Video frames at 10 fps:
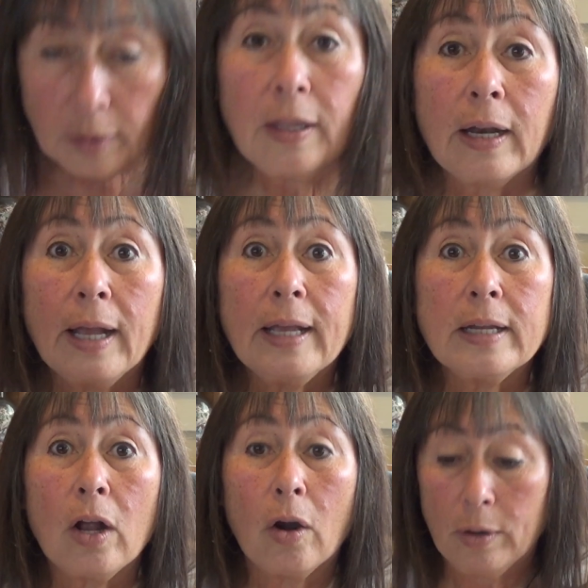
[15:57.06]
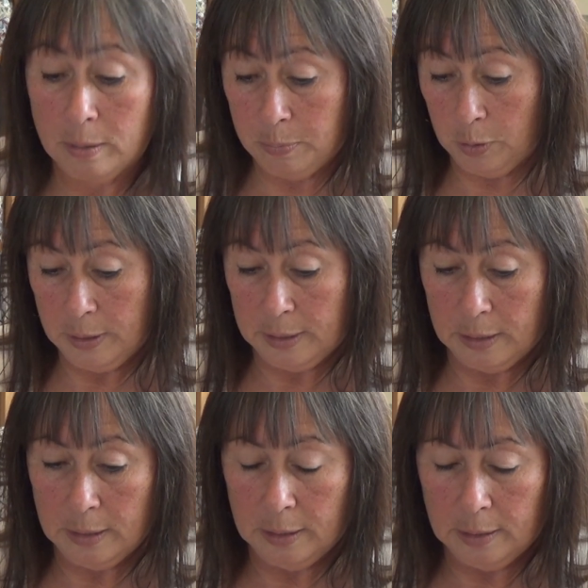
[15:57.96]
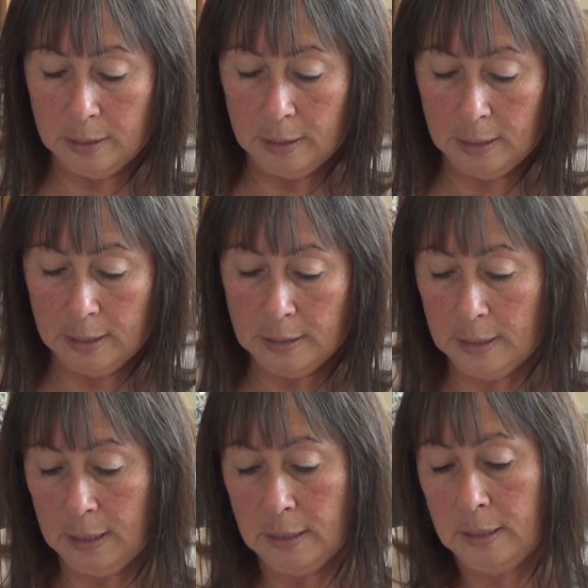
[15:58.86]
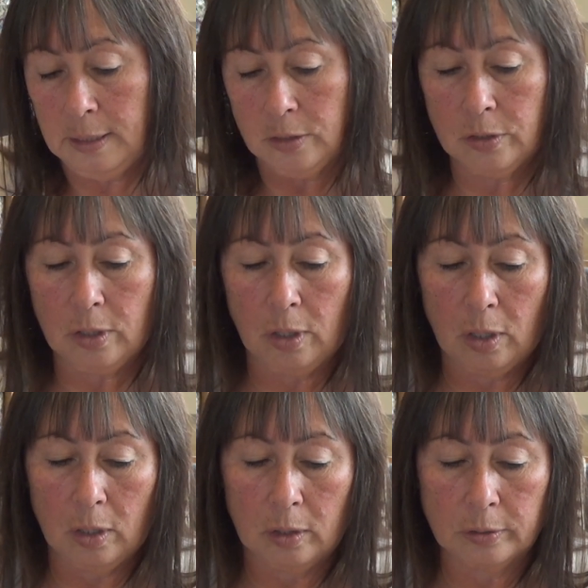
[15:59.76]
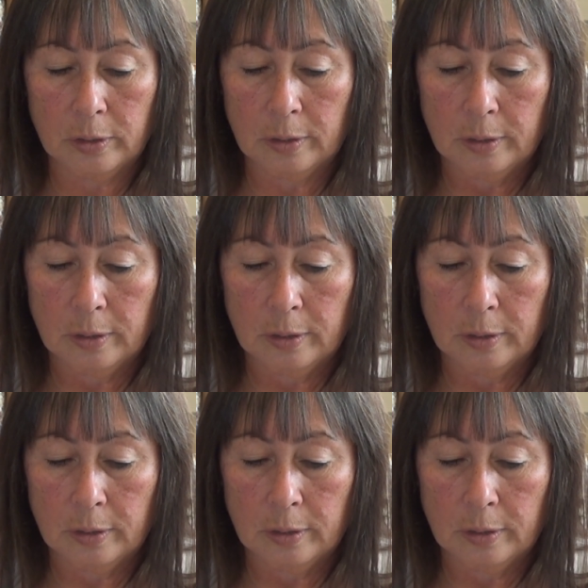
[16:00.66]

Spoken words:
that I had already printed, and it is called